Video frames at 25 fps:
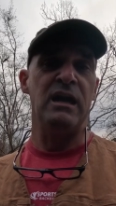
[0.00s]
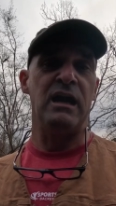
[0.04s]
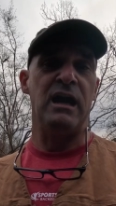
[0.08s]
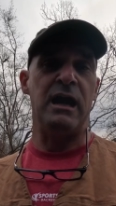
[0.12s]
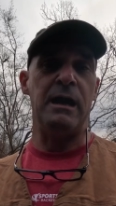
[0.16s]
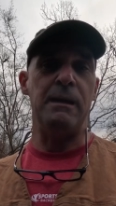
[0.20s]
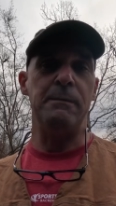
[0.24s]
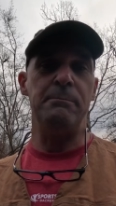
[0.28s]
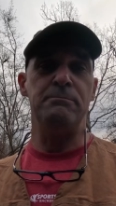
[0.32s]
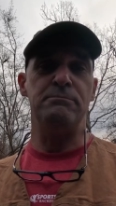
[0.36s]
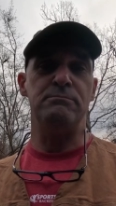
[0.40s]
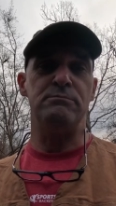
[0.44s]

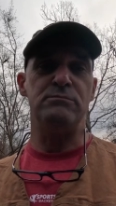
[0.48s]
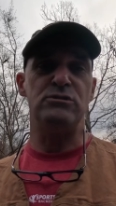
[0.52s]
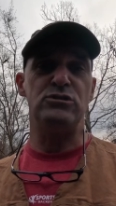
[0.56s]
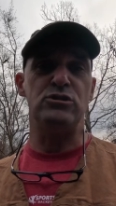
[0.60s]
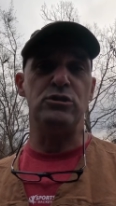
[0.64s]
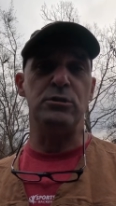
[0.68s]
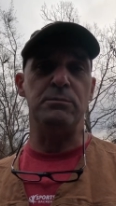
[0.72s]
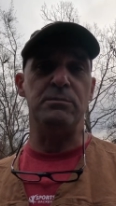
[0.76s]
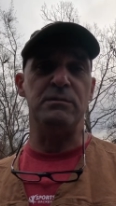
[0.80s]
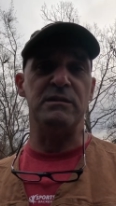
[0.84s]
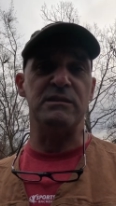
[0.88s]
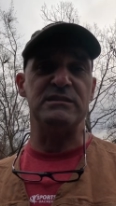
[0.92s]
I'm
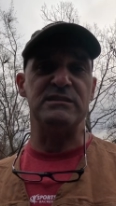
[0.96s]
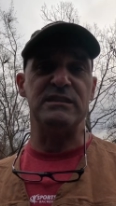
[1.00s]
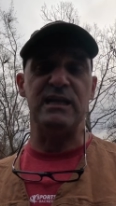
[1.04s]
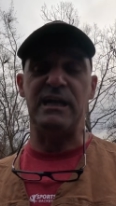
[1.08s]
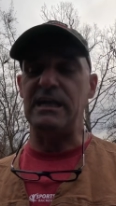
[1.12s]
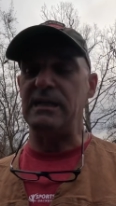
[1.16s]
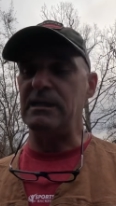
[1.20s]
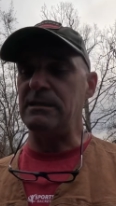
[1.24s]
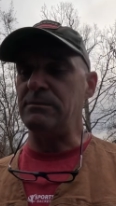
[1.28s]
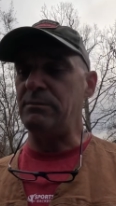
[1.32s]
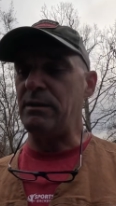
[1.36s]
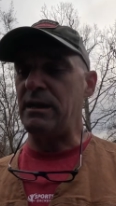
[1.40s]
super
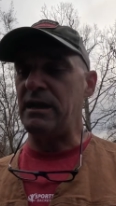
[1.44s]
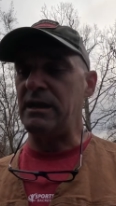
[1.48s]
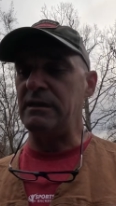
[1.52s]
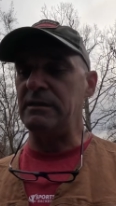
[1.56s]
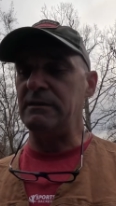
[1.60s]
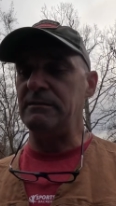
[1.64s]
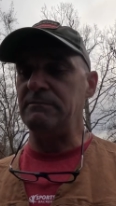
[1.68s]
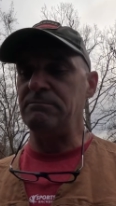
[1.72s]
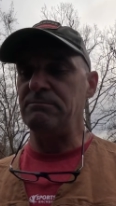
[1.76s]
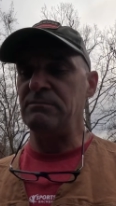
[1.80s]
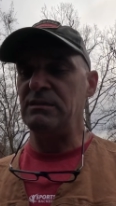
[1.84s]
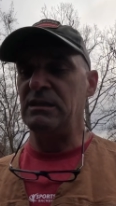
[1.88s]
excited about
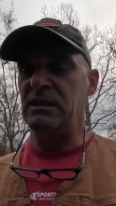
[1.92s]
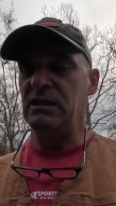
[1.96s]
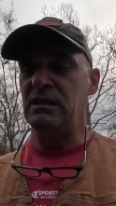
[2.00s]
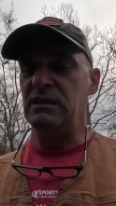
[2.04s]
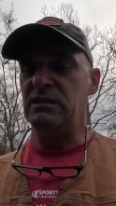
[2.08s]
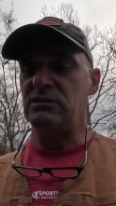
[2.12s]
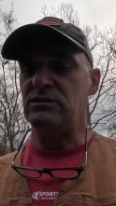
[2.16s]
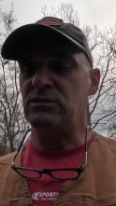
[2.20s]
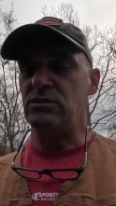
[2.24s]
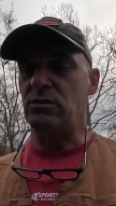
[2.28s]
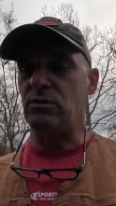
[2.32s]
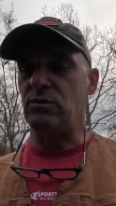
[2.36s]
it.
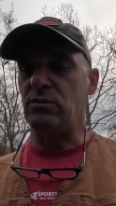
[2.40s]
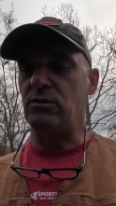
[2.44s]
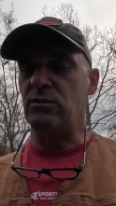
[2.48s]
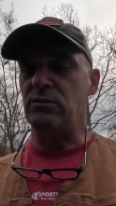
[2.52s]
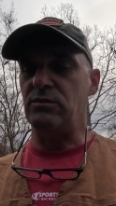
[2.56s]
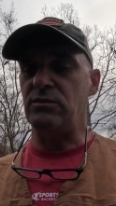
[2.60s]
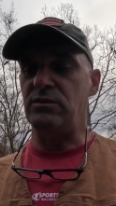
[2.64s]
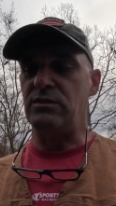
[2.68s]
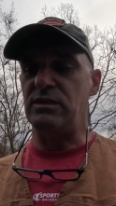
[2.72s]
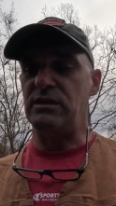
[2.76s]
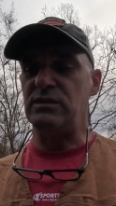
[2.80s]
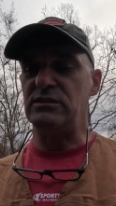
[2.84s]
So
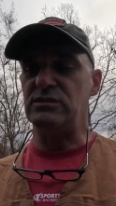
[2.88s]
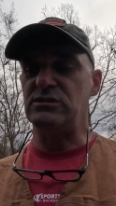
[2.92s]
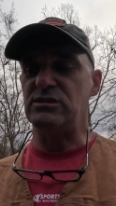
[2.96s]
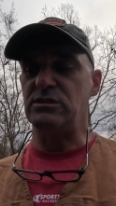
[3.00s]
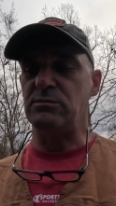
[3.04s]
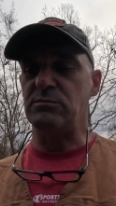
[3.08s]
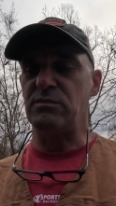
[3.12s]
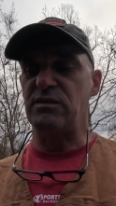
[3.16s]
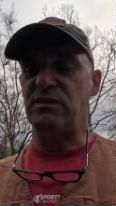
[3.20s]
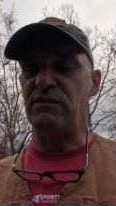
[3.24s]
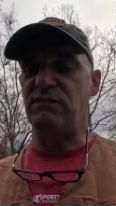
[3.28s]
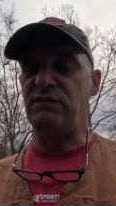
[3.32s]
there's
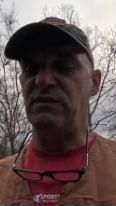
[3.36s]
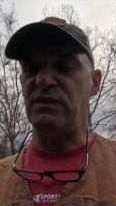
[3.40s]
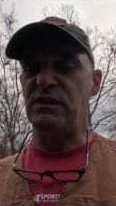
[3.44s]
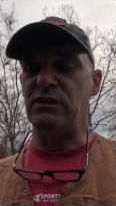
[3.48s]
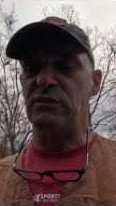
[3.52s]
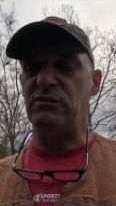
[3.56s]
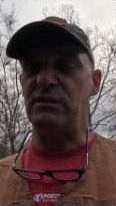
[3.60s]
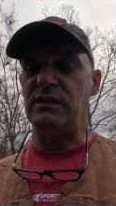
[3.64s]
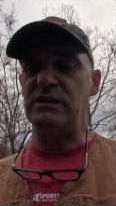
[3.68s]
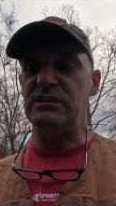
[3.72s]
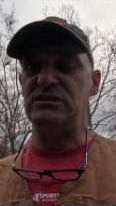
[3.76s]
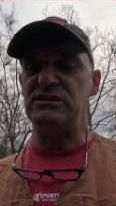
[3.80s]
some
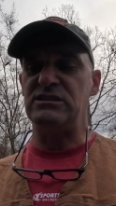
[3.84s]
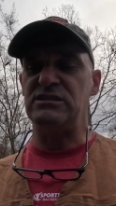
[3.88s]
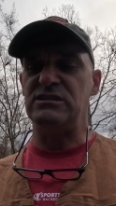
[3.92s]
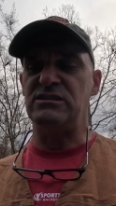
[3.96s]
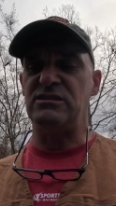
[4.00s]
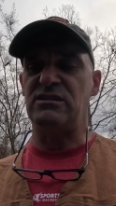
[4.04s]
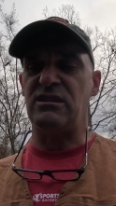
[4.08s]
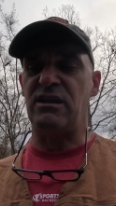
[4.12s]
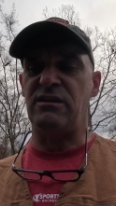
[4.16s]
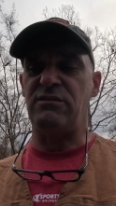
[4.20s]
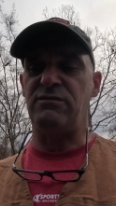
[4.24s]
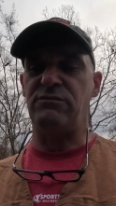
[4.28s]
configuration
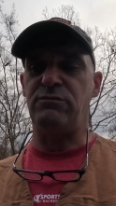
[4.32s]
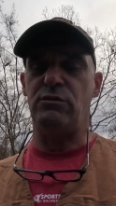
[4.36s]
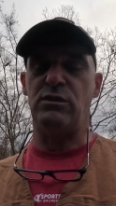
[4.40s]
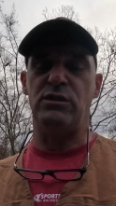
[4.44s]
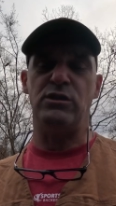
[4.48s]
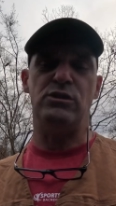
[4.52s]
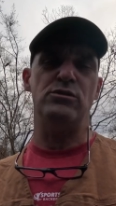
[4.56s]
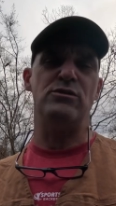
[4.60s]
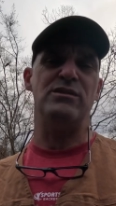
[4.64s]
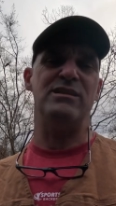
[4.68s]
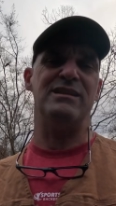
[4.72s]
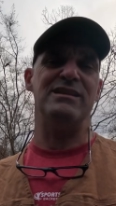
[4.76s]
stuff where
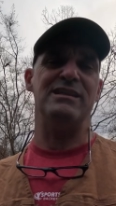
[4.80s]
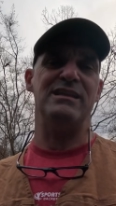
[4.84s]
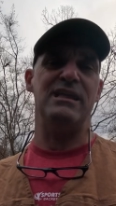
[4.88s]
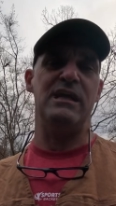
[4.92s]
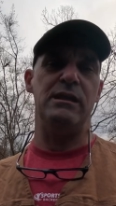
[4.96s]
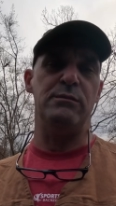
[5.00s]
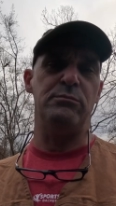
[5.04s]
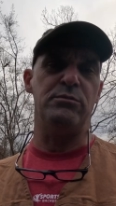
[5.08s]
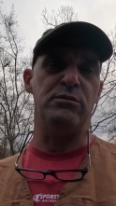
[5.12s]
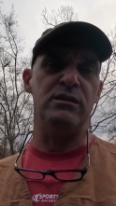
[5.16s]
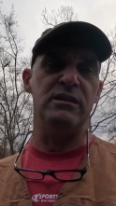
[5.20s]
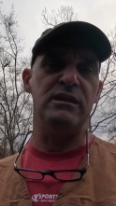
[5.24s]
you can
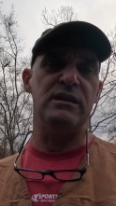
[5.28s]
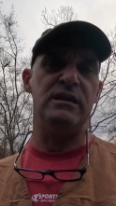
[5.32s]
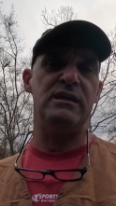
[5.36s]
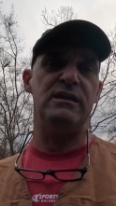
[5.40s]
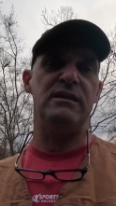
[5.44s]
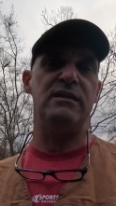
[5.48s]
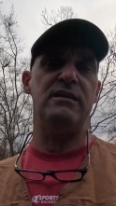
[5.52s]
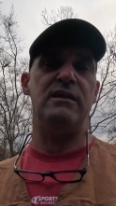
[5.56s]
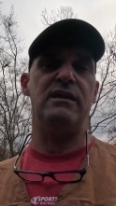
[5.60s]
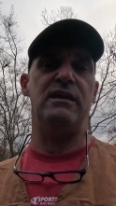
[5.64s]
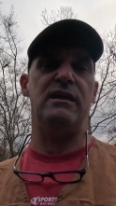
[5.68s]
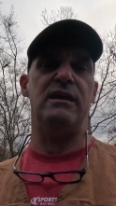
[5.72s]
label it
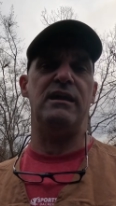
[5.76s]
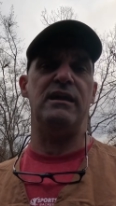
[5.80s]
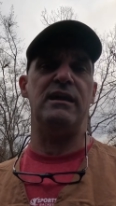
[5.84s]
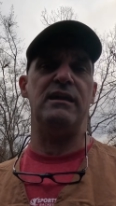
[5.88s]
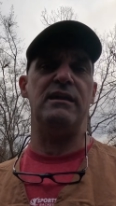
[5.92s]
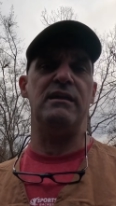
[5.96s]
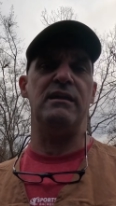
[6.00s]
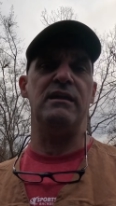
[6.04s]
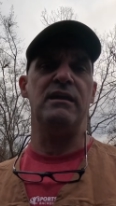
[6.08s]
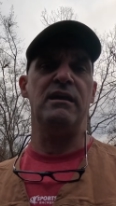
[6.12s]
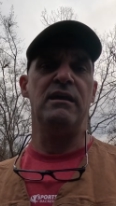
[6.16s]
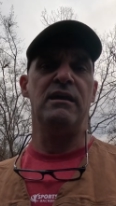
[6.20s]

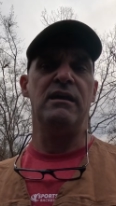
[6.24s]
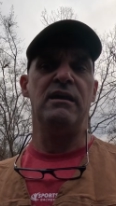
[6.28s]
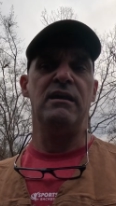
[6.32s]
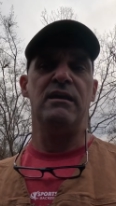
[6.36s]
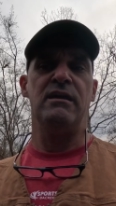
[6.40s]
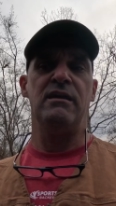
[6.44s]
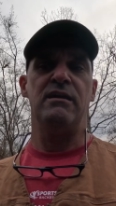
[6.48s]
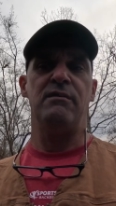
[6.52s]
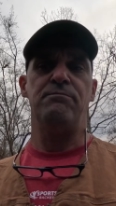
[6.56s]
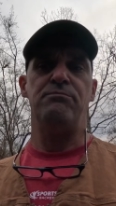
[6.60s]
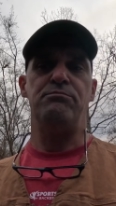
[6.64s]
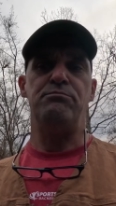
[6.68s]
and
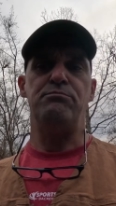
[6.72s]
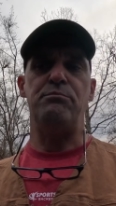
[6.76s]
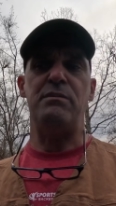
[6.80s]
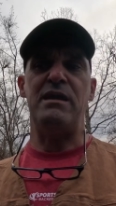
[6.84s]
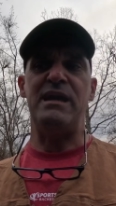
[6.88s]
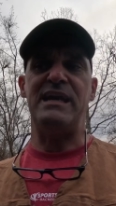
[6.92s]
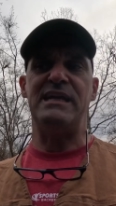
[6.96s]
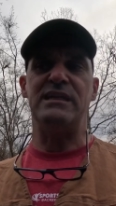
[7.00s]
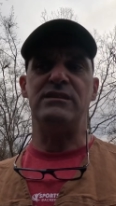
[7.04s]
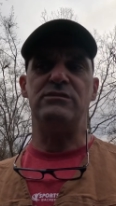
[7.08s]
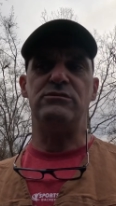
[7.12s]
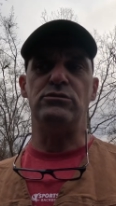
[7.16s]

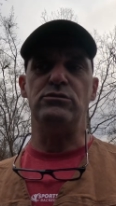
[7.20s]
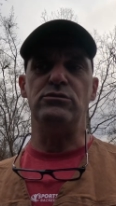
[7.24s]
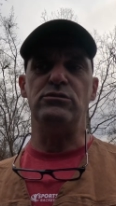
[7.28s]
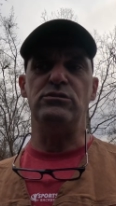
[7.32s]
make it do